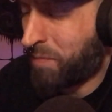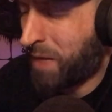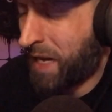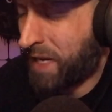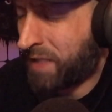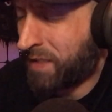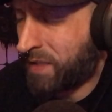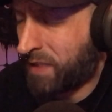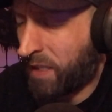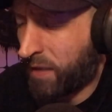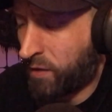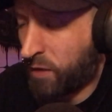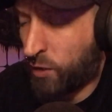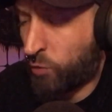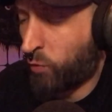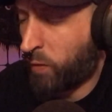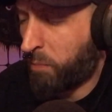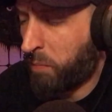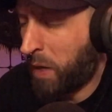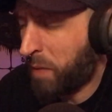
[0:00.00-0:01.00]
mindset.
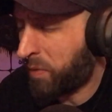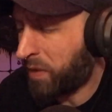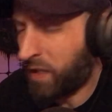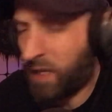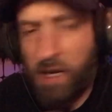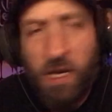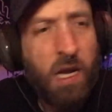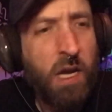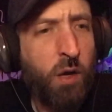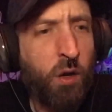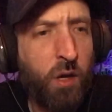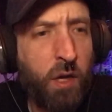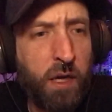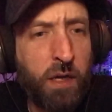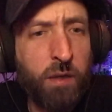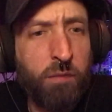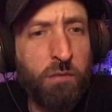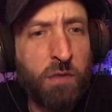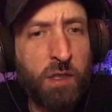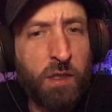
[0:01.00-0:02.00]
This Republican,
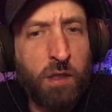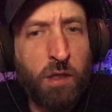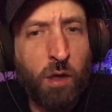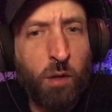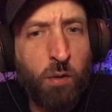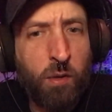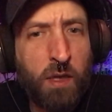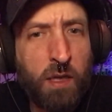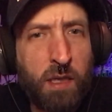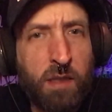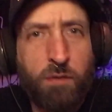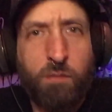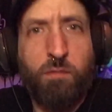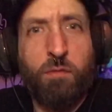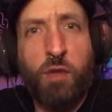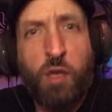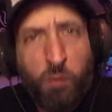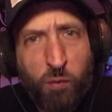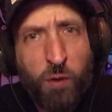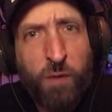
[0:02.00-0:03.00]

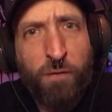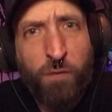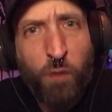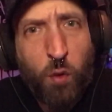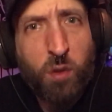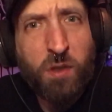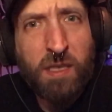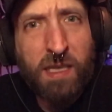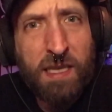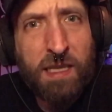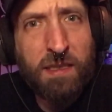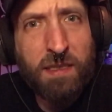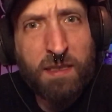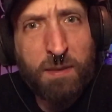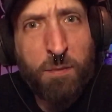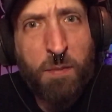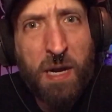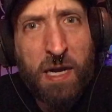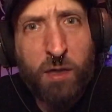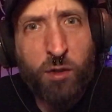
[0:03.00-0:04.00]
the revolt against
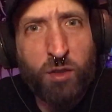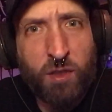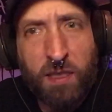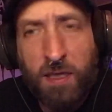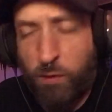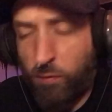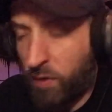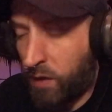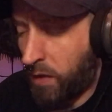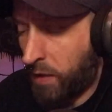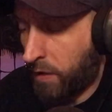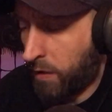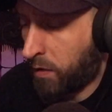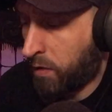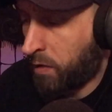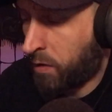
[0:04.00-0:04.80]
democracy, really.